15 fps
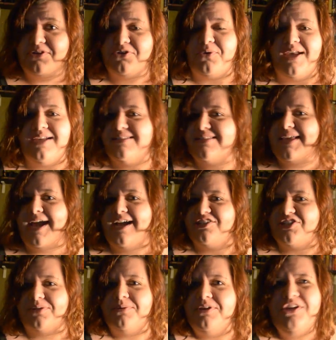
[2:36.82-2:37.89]
who hates
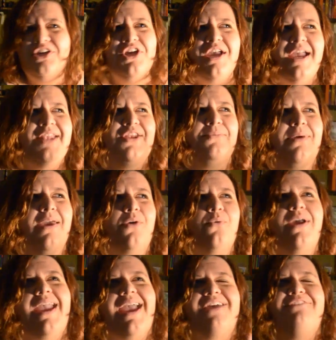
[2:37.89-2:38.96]
ketchup, and you'll be like,
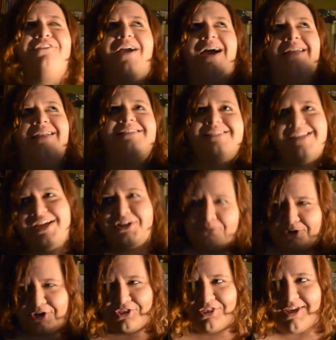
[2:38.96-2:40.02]
wait, I forgot that's an
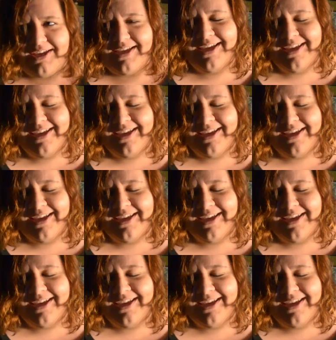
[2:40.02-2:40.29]
Asperger thing.